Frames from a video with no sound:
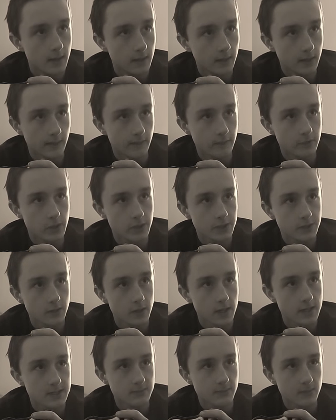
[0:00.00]
Language arts
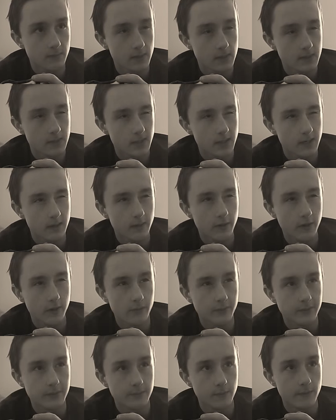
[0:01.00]
class. I don't know
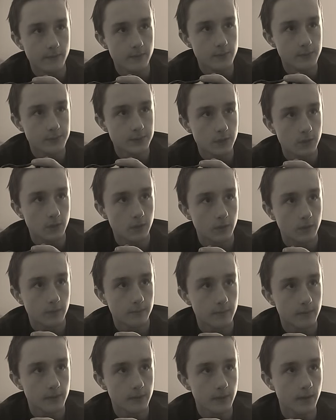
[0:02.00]
what the movie was
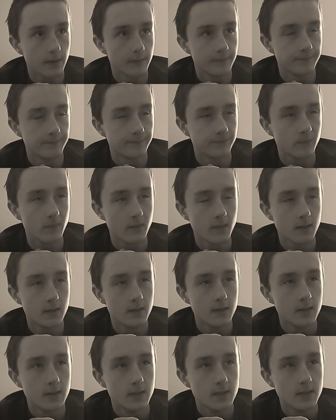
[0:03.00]
called, but
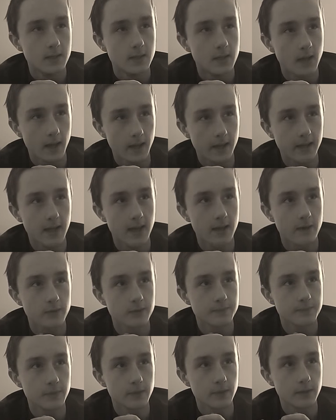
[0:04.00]
yeah, it
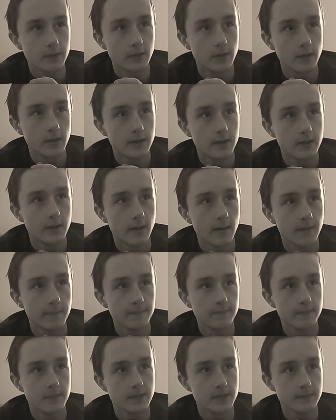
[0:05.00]
was pretty good.
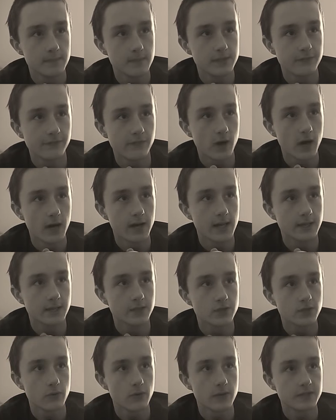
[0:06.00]
Ms. Vaughn had
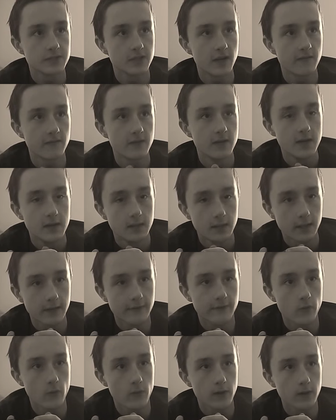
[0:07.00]
the choice of,
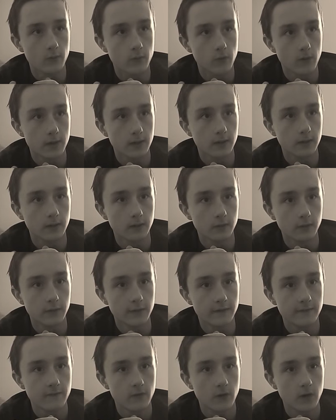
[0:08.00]
like, if you wanted to work on
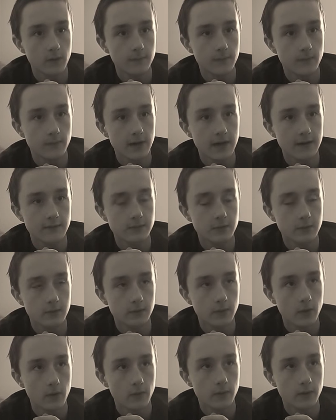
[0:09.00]
Learning Farm, you would have
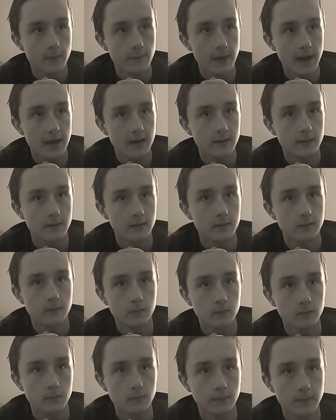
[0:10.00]
to go in the back
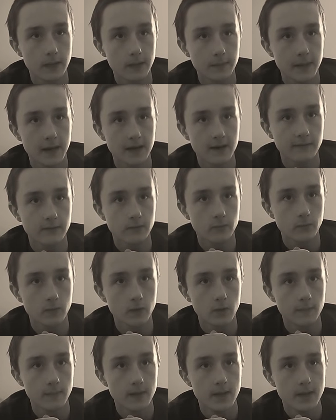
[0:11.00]
of the
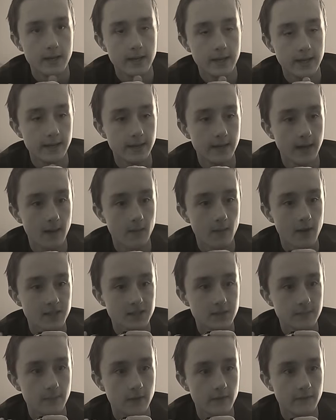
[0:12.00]
room and not
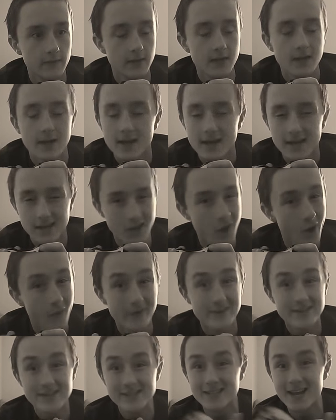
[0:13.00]
watch the movie. No
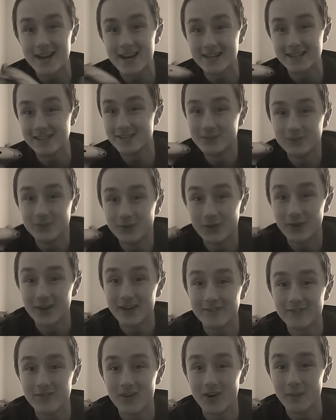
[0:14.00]
one decided to do
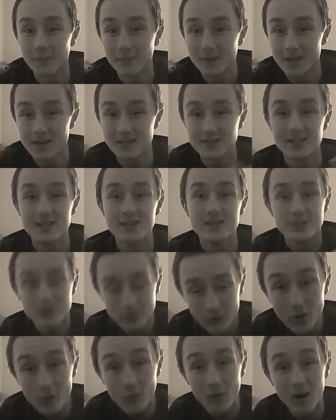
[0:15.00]
Learning Farm because
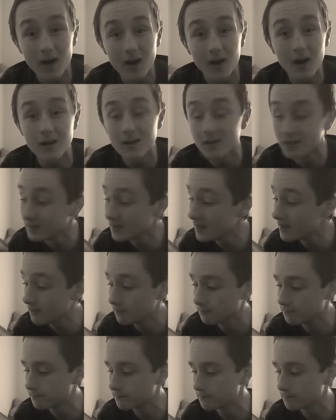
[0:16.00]
screw work.